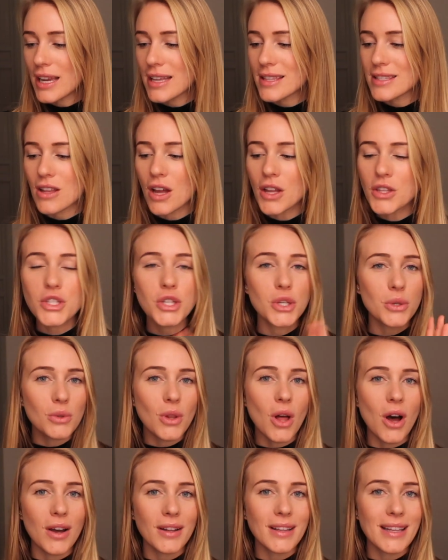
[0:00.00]
It's not too
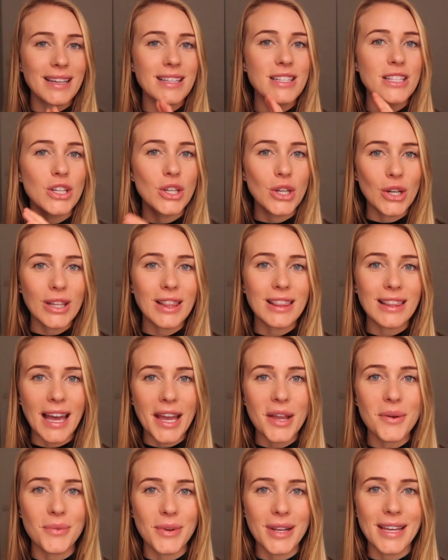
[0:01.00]
long, like it's a good
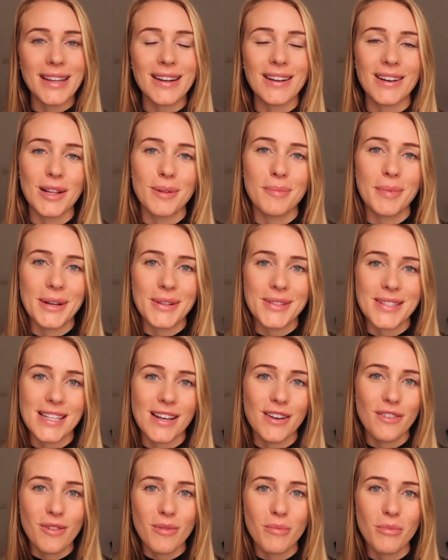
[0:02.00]
light read all about
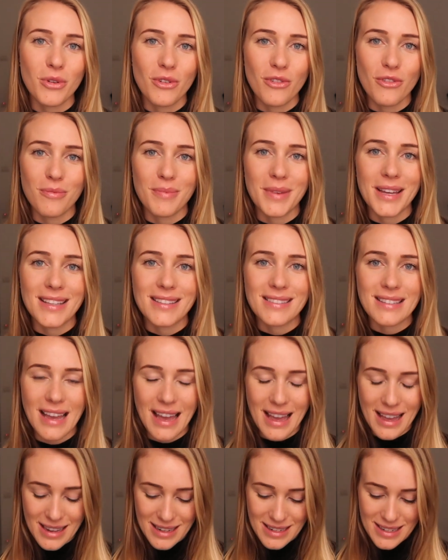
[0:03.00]
self-improvement,
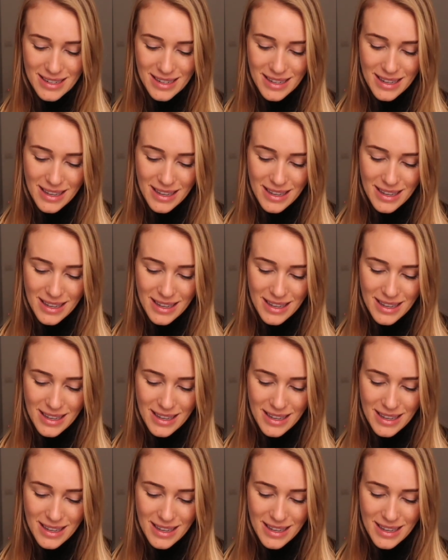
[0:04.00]
and